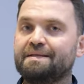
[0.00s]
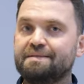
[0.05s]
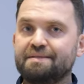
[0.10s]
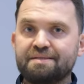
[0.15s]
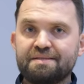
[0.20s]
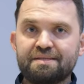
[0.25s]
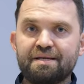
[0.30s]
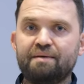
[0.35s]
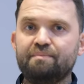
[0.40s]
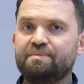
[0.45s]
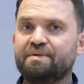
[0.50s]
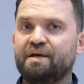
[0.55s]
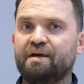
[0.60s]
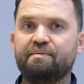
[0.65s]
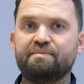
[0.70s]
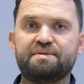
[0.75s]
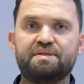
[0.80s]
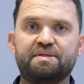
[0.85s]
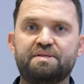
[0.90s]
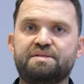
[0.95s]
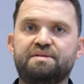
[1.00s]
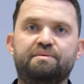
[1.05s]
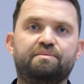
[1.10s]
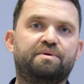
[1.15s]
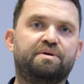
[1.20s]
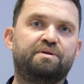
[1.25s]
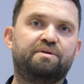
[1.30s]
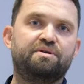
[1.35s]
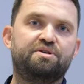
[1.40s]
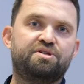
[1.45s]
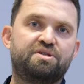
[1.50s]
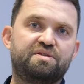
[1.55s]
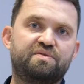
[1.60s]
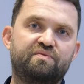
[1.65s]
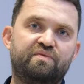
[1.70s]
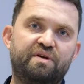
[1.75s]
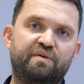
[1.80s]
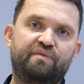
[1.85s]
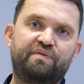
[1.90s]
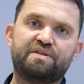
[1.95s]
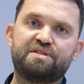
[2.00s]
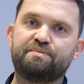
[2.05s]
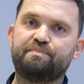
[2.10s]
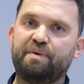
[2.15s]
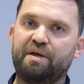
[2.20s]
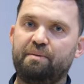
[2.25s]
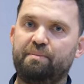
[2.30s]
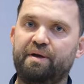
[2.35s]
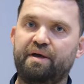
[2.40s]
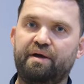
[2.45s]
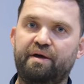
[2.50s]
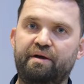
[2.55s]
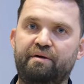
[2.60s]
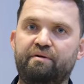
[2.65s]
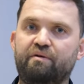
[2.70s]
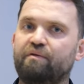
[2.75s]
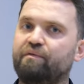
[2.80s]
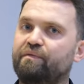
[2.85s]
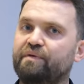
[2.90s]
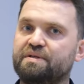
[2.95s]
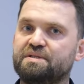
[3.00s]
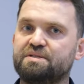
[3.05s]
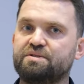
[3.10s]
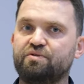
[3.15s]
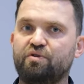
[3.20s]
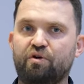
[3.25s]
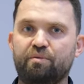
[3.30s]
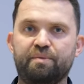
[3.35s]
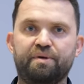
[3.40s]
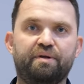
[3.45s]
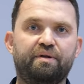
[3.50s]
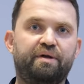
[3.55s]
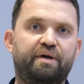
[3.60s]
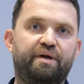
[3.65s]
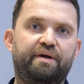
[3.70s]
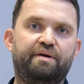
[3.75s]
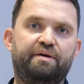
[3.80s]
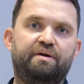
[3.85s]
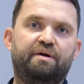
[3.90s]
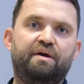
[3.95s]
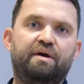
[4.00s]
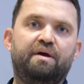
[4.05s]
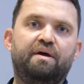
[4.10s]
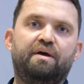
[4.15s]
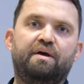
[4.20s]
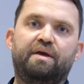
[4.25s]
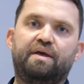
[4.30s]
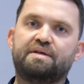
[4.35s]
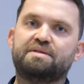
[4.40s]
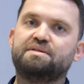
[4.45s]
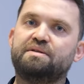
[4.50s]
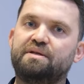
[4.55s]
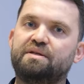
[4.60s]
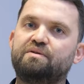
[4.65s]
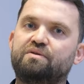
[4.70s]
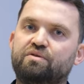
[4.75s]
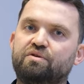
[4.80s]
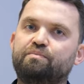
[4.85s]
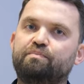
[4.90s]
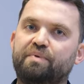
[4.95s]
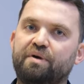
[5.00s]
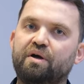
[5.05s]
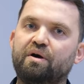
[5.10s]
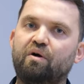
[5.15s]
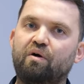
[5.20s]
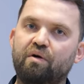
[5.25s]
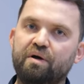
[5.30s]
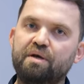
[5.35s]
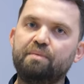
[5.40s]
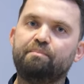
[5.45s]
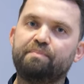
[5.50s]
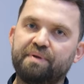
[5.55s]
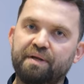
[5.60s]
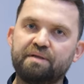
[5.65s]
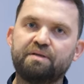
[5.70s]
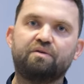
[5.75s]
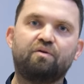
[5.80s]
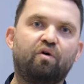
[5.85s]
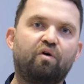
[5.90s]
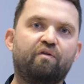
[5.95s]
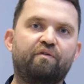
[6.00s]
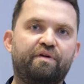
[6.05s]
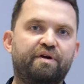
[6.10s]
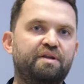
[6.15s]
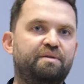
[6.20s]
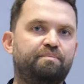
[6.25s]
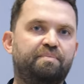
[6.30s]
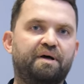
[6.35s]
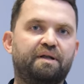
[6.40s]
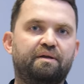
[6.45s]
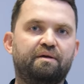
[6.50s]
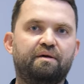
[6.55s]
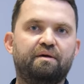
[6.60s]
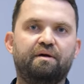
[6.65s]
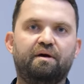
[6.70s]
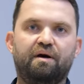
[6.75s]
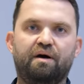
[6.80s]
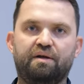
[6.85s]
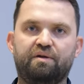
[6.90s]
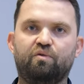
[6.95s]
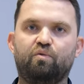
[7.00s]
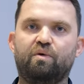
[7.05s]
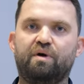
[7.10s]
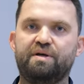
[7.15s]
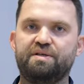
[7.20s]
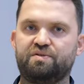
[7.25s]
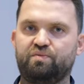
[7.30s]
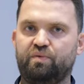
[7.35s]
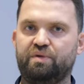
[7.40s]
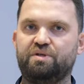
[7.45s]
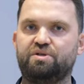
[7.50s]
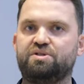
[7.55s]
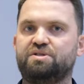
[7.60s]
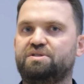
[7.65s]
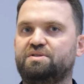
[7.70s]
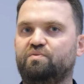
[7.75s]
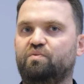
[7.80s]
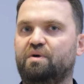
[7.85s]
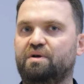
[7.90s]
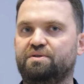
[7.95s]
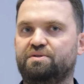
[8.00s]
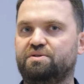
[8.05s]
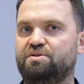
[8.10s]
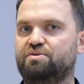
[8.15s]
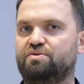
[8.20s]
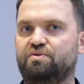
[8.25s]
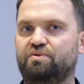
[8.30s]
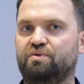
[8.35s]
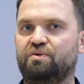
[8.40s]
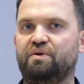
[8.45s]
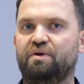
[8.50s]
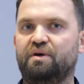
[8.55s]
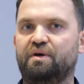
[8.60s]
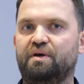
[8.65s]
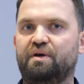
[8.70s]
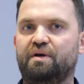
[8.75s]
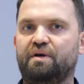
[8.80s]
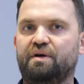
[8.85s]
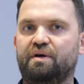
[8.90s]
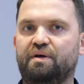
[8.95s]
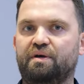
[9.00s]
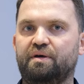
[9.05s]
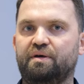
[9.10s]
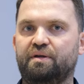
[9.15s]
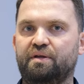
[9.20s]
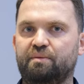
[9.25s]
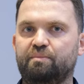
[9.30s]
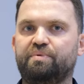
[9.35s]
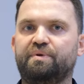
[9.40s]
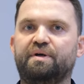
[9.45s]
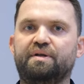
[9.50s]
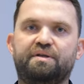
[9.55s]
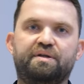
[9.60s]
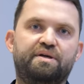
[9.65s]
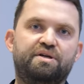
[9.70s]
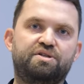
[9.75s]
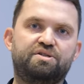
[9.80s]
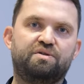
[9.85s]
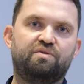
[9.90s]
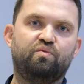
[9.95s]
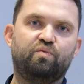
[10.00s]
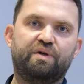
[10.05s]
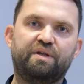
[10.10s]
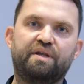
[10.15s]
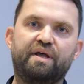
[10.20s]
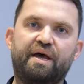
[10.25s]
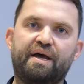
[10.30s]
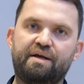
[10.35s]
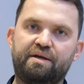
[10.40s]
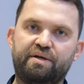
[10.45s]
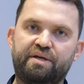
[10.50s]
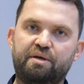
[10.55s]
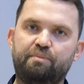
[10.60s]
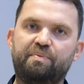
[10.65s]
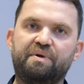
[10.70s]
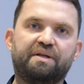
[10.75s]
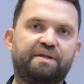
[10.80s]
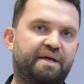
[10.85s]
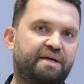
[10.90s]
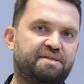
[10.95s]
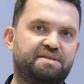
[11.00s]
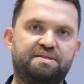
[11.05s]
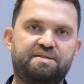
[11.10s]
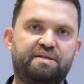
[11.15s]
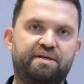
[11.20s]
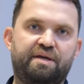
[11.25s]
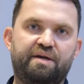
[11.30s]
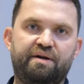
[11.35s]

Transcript: Sometimes in some conditions, if it's baby hair or if it's terminal hair, yes, it could be implanted over it, but otherwise we just want to do the implantation with keeping the existing